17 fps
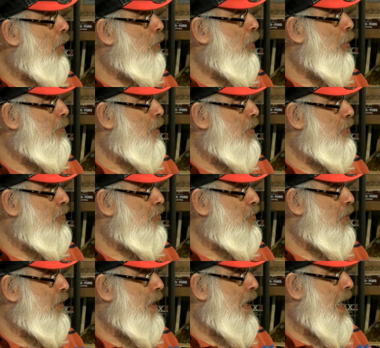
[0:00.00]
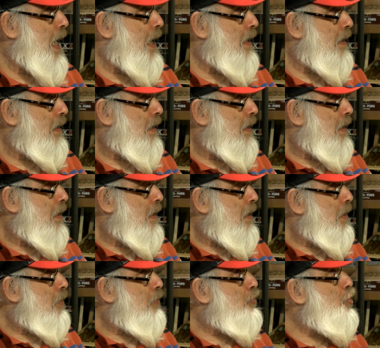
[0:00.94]
Romeo and Juliet
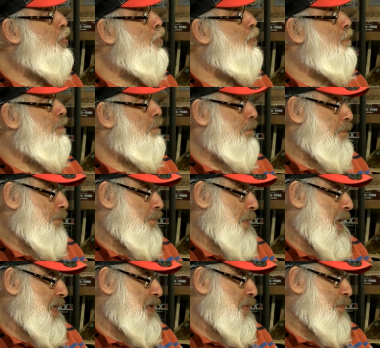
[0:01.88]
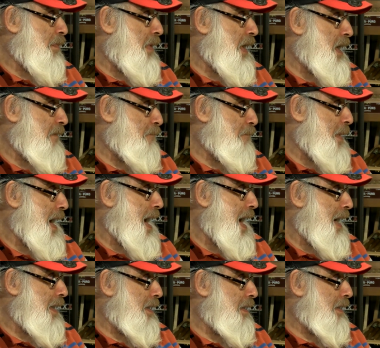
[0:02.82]
tube gift, gift
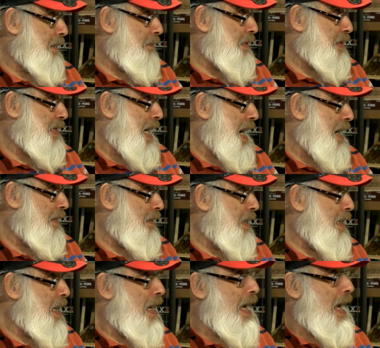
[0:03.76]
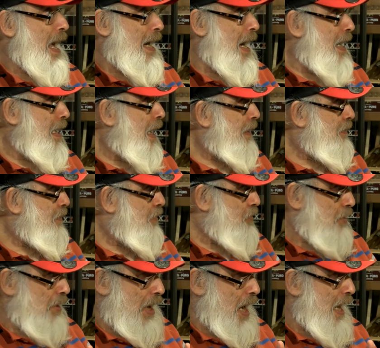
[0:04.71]
pack nice. that was out. And I got to
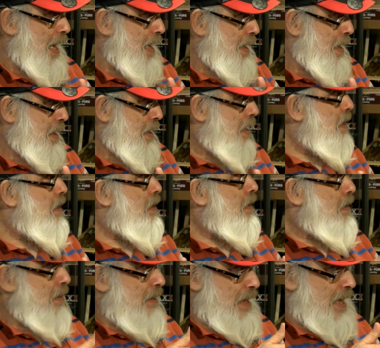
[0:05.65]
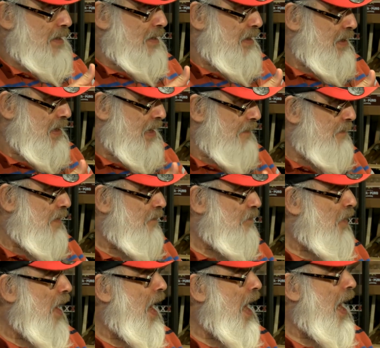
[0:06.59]
try the
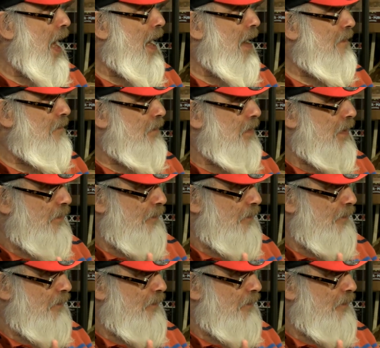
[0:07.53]
1875, the